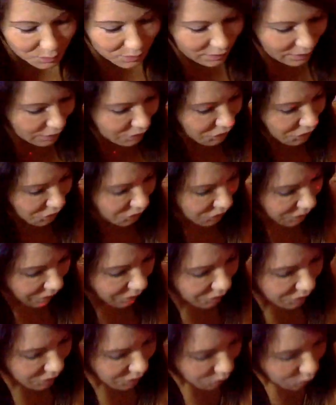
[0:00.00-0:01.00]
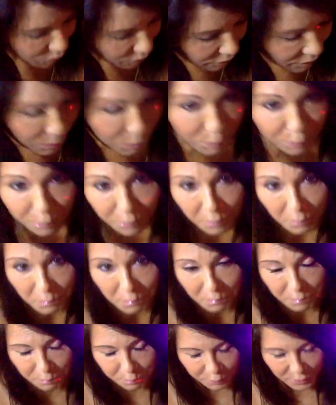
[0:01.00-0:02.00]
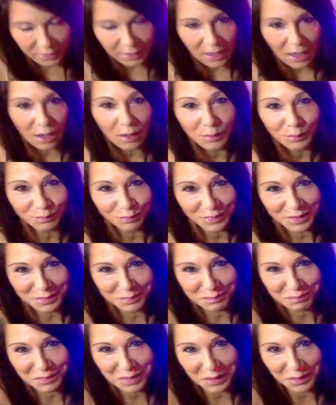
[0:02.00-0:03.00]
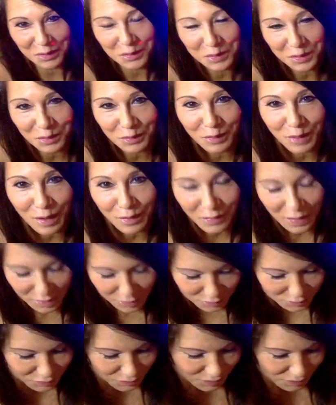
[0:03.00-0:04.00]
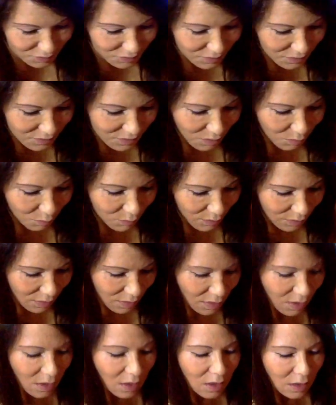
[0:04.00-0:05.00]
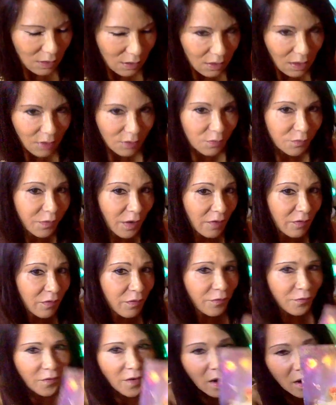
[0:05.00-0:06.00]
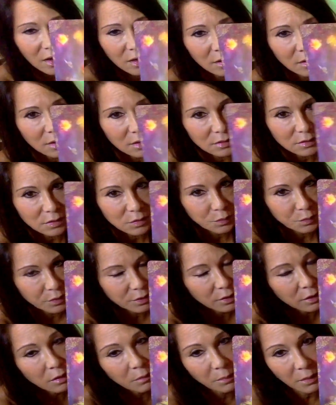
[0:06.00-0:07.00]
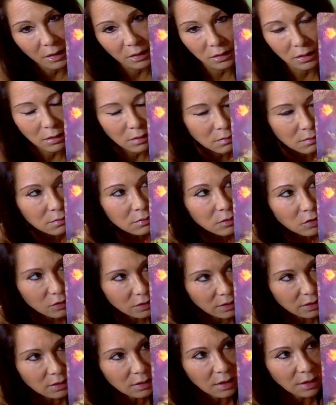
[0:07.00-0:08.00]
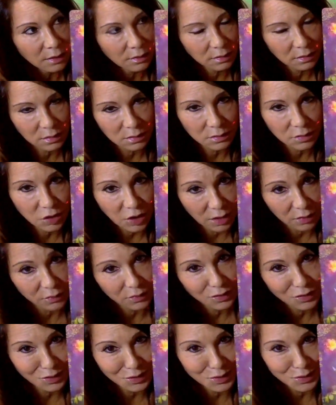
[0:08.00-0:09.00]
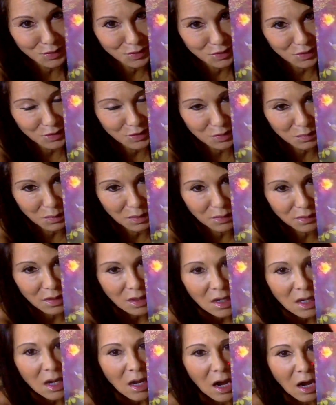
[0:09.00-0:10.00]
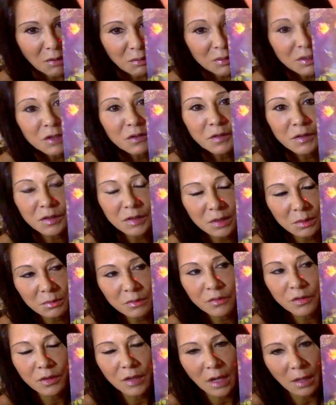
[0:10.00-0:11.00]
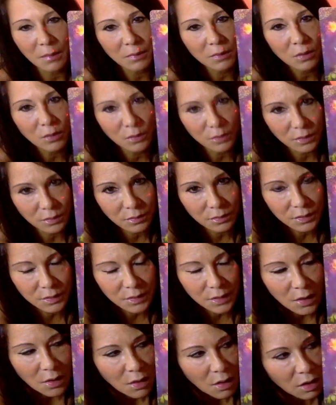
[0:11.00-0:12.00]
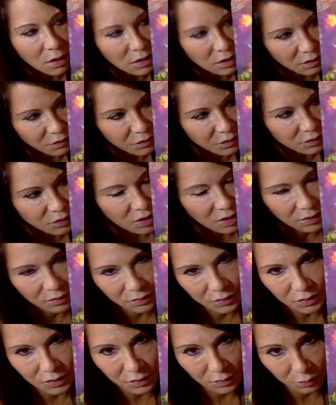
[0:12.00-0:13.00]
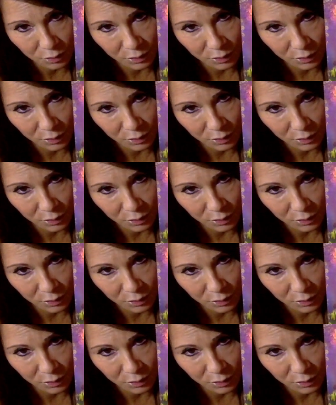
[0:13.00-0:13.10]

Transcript: relationship, to really bring out, you know, your love energy to someone. Yeah, the 5 of fire, it's really about you looking at the challenges this month. I really feel some of you Capricorns are going to feel challenged in a